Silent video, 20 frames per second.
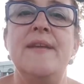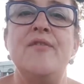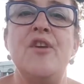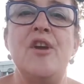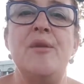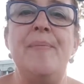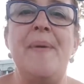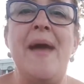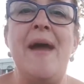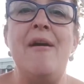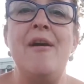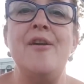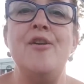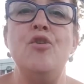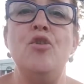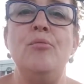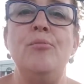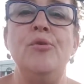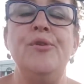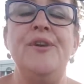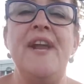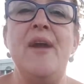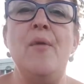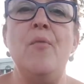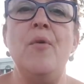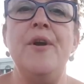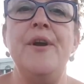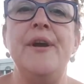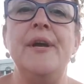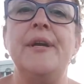got a paranormal
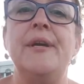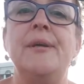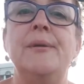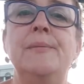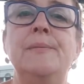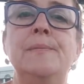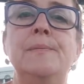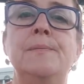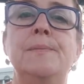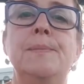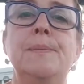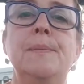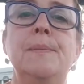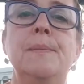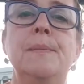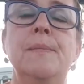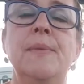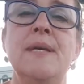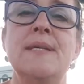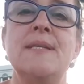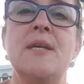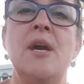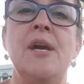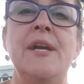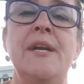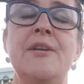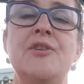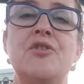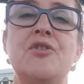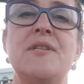network. That's kind
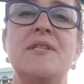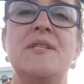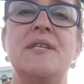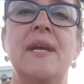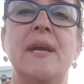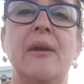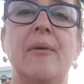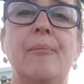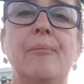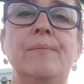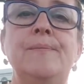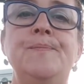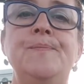of interesting.